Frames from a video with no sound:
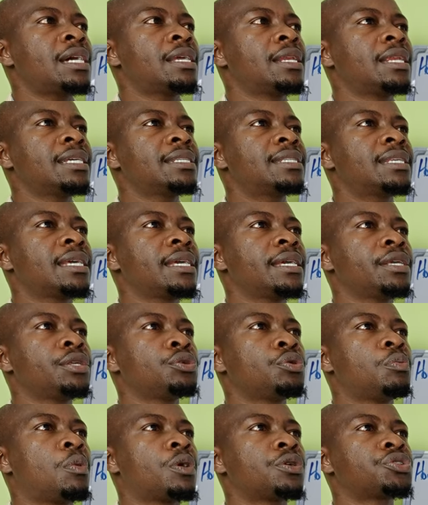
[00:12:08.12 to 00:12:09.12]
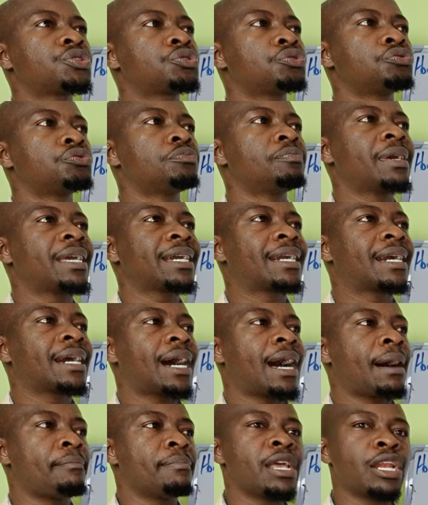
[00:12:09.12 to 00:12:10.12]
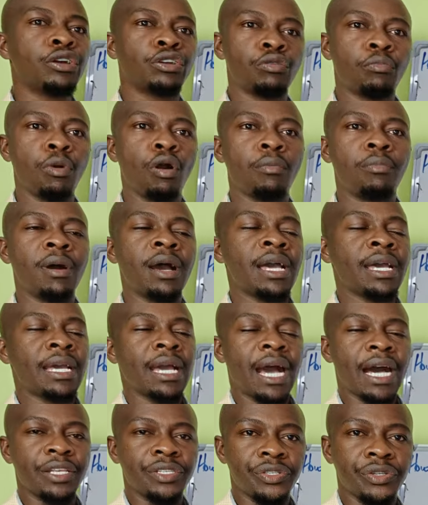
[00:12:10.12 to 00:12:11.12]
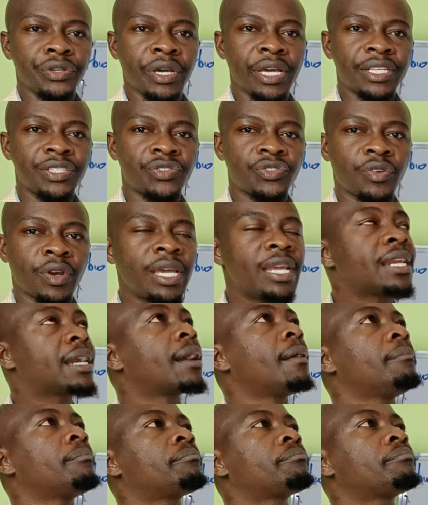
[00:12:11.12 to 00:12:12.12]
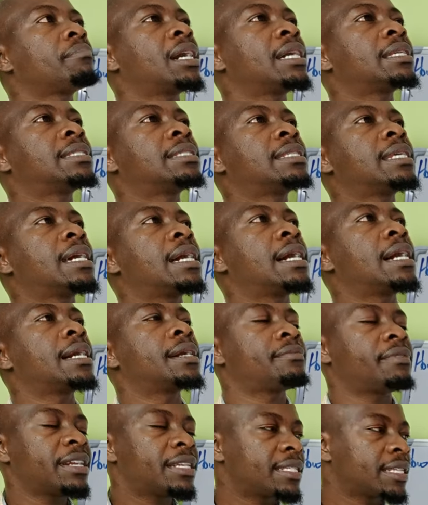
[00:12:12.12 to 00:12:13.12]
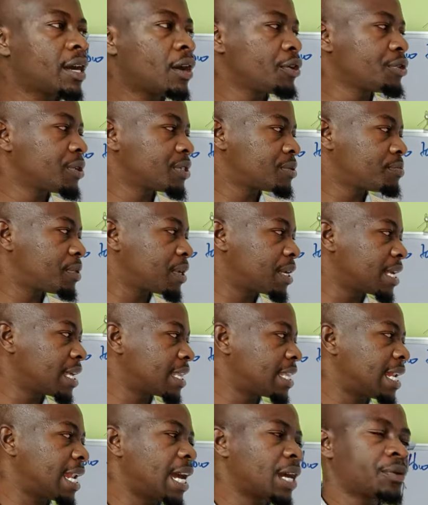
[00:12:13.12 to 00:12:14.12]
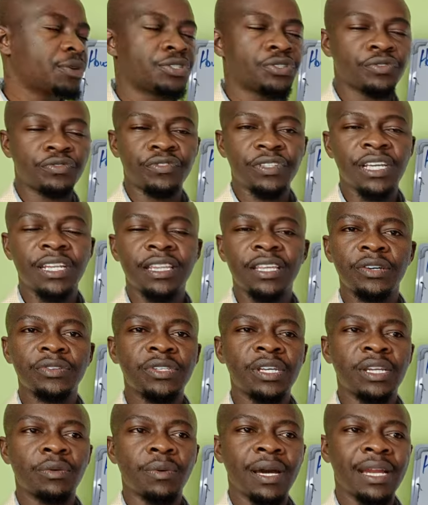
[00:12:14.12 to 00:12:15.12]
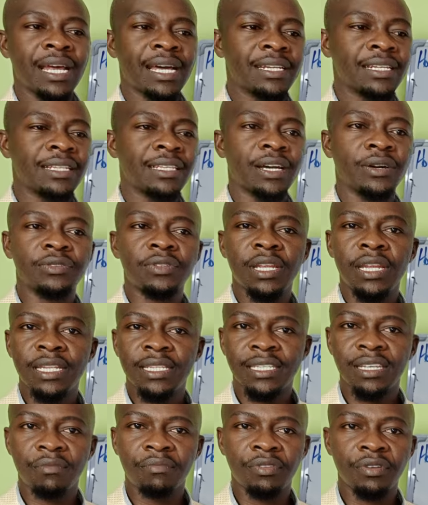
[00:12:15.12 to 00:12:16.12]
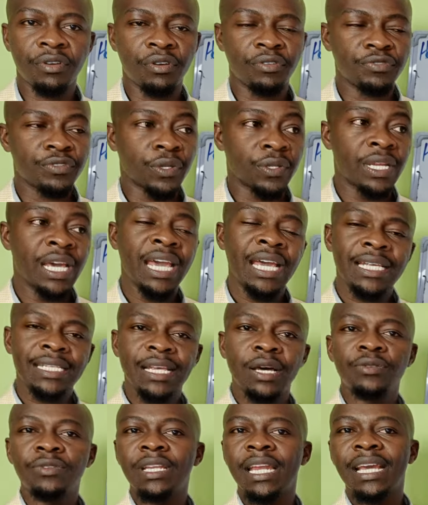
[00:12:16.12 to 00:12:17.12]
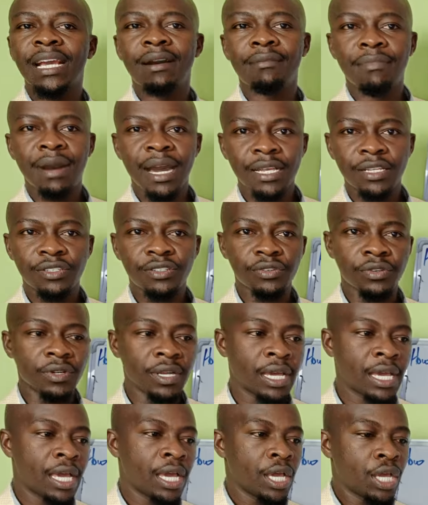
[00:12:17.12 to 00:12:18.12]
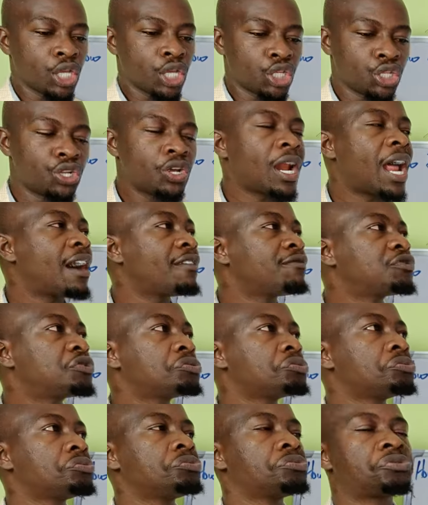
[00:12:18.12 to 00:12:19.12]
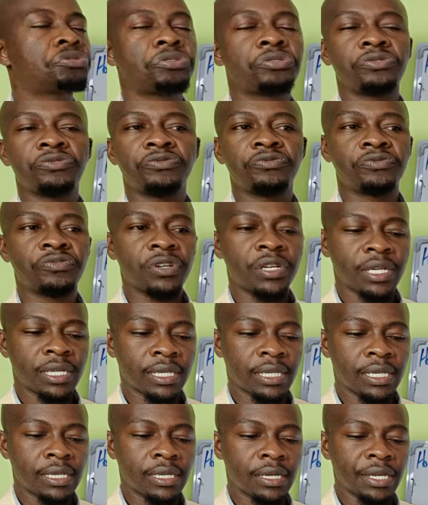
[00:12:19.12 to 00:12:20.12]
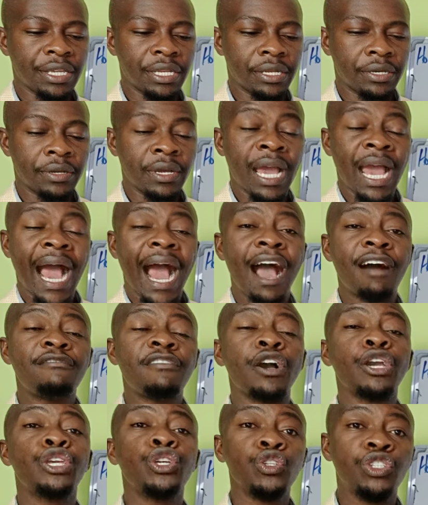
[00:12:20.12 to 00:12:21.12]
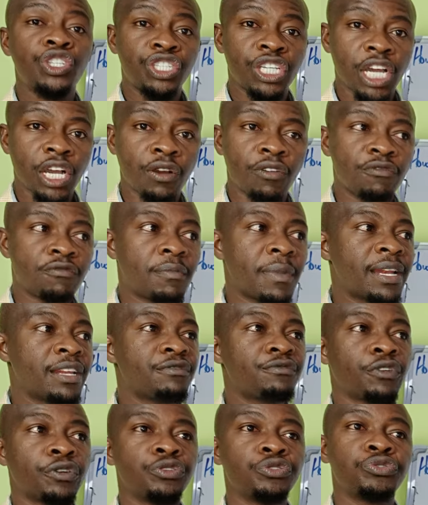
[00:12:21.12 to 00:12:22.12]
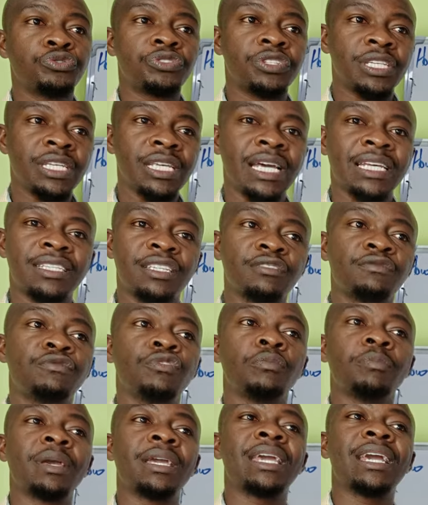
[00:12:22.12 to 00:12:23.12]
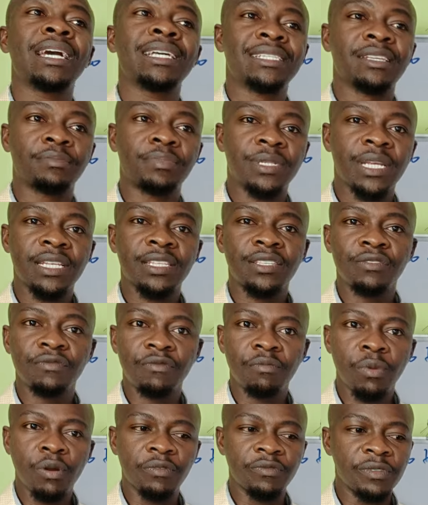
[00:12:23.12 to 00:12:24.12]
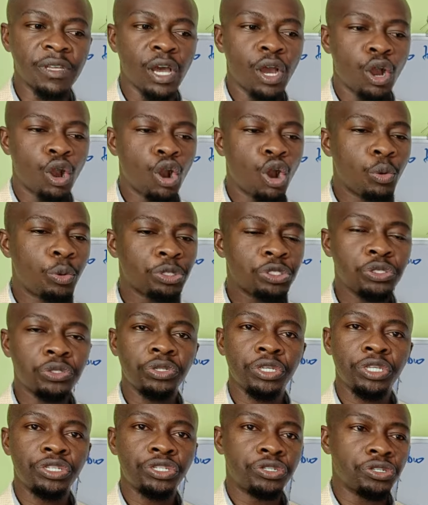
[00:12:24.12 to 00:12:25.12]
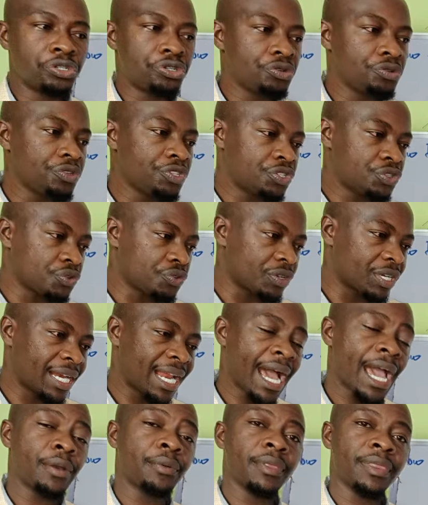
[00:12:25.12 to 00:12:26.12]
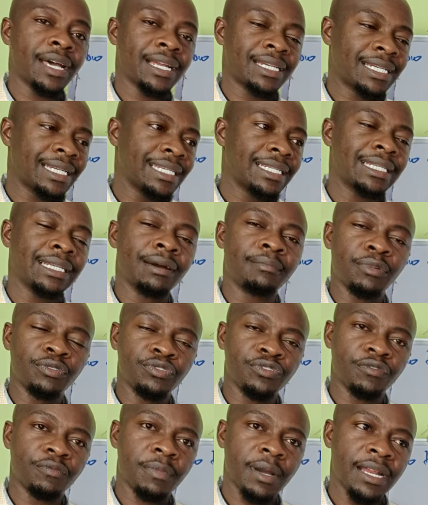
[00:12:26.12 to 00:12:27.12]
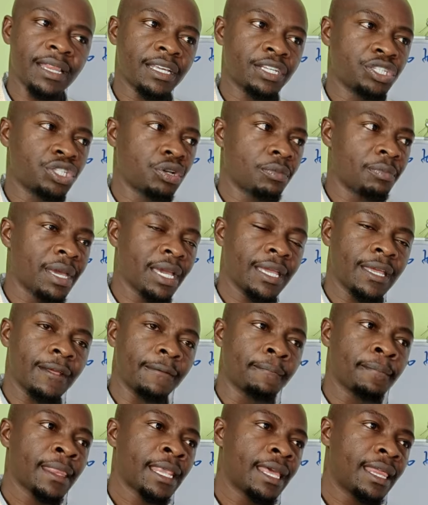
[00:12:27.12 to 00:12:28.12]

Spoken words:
Let's say you want to make a million bob as your extra income, but right now you're speaking the language of 10,000, 100,000 and something of sort. Sounds like a milestone. You don't have to sort of have a huge chunk of money for you to see as if you're making a substantive move. All what you need to do is to rely with that little amount of money that you're making.